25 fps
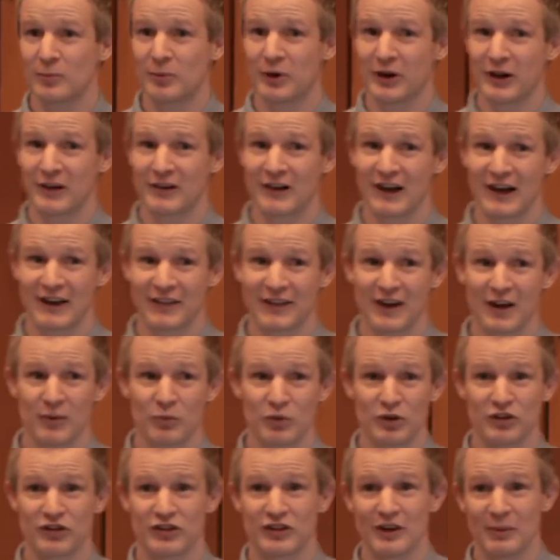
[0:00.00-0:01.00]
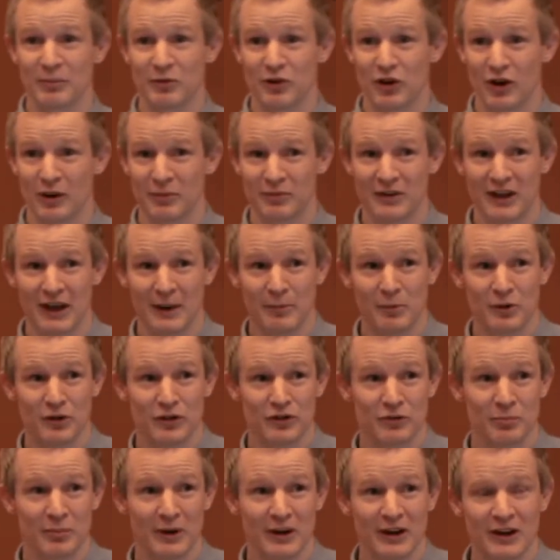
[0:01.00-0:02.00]
body like that, which sometimes
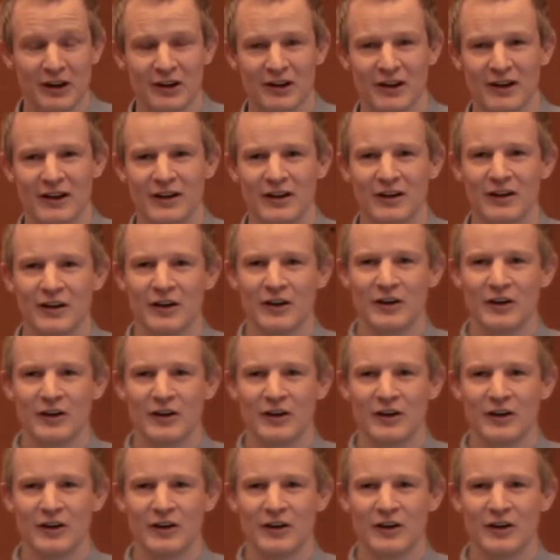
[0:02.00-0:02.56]
happens medically,